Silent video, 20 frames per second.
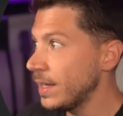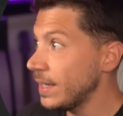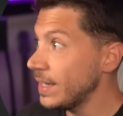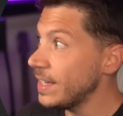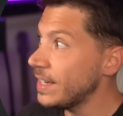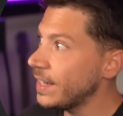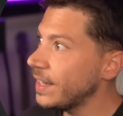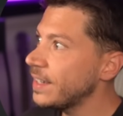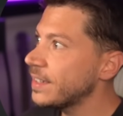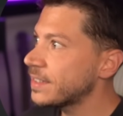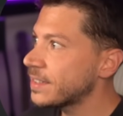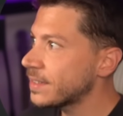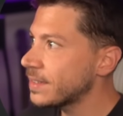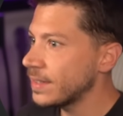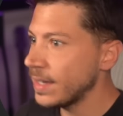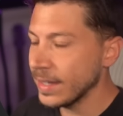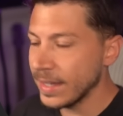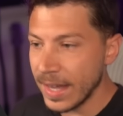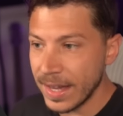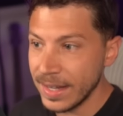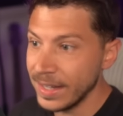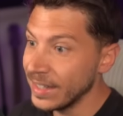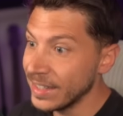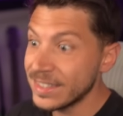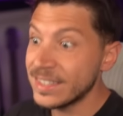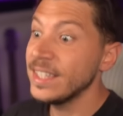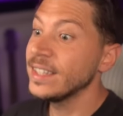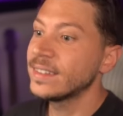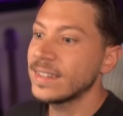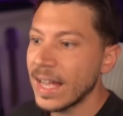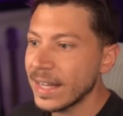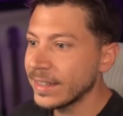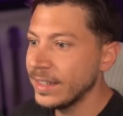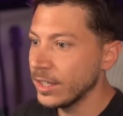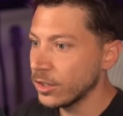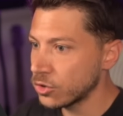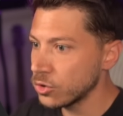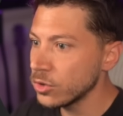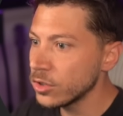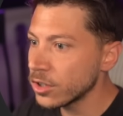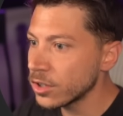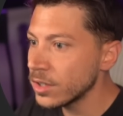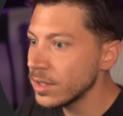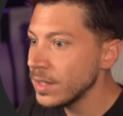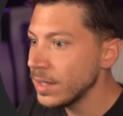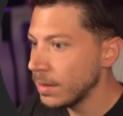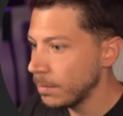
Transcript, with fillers: It is, again, syntactic sugar,